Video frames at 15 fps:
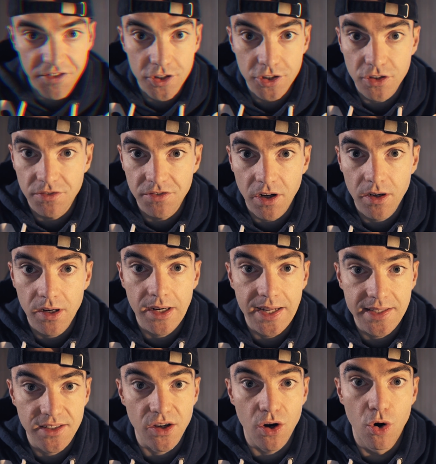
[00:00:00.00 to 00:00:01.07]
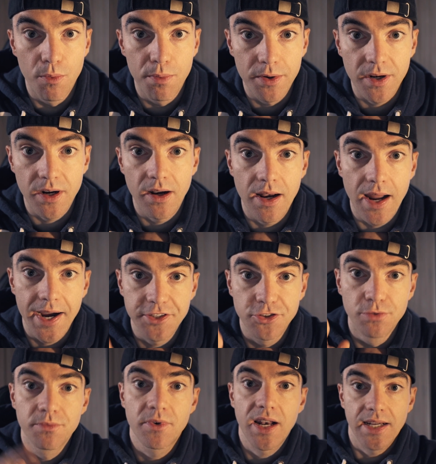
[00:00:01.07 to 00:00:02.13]
First of all, let's open
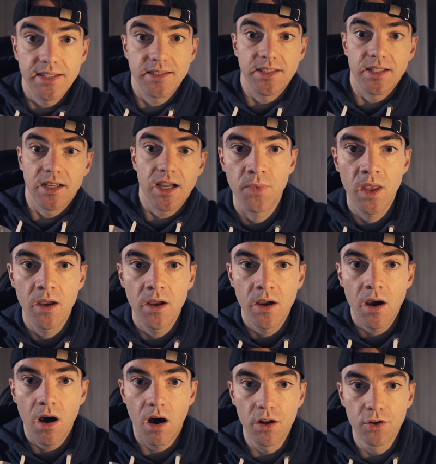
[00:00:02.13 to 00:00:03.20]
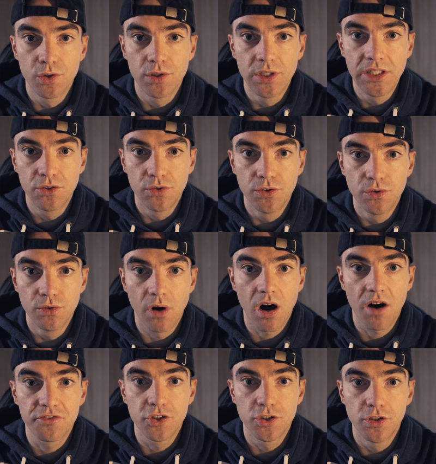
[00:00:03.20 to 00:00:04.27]
Lightroom Classic. All you need to do
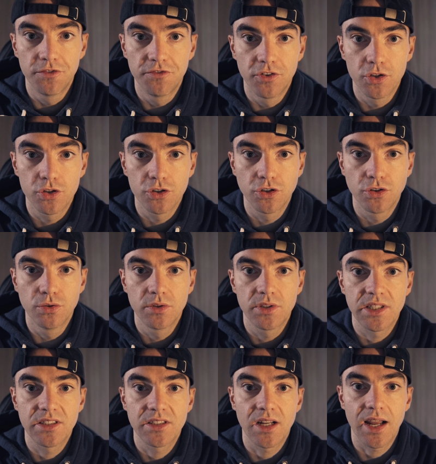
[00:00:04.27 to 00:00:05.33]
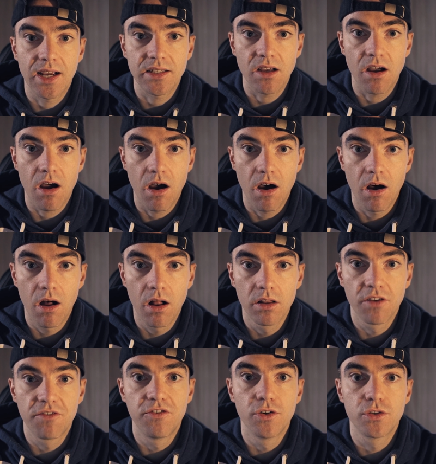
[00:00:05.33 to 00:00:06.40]
after your photo shoot, select all
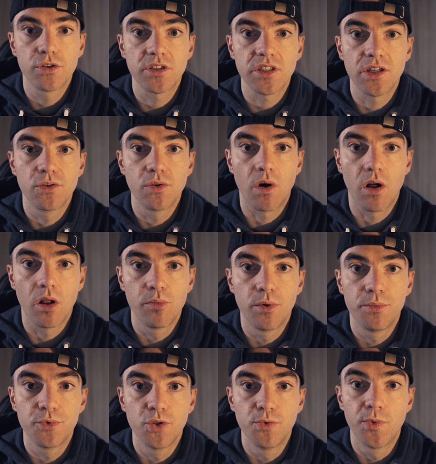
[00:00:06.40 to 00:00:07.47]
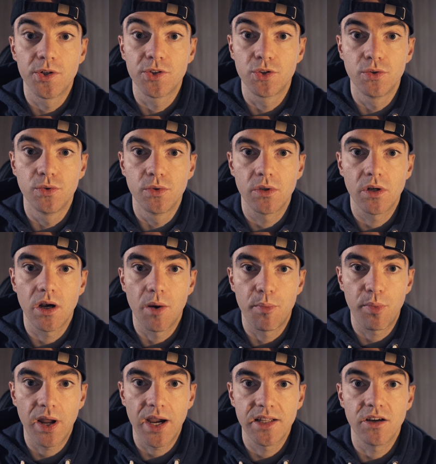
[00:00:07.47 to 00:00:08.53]
the photos and your album you want to
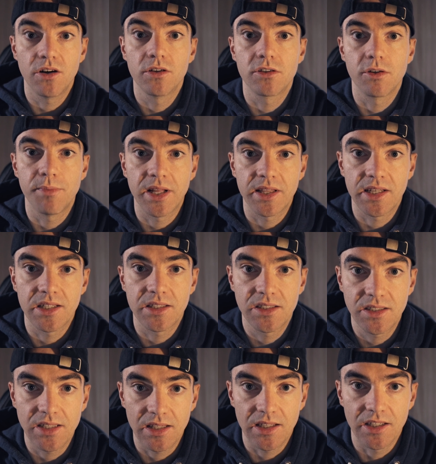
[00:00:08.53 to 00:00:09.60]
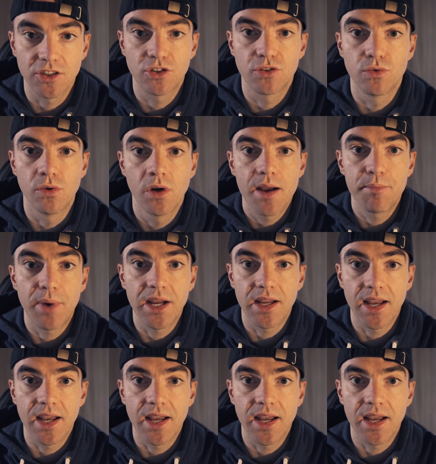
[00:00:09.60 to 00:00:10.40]
apply the automatic settings to by